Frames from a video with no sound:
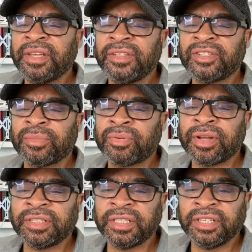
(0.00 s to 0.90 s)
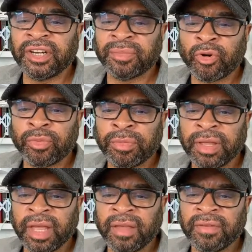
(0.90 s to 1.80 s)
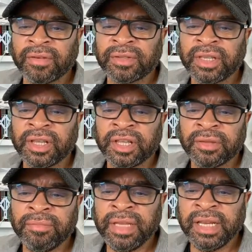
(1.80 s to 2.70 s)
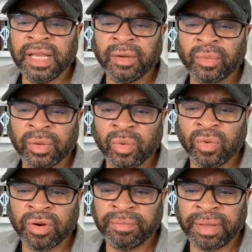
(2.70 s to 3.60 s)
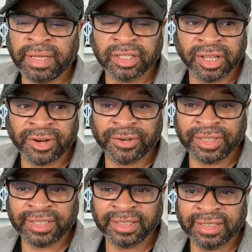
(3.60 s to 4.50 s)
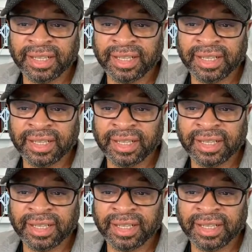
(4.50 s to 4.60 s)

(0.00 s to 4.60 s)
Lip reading: Suppressing inappropriate behaviors, mediating reward-based learning,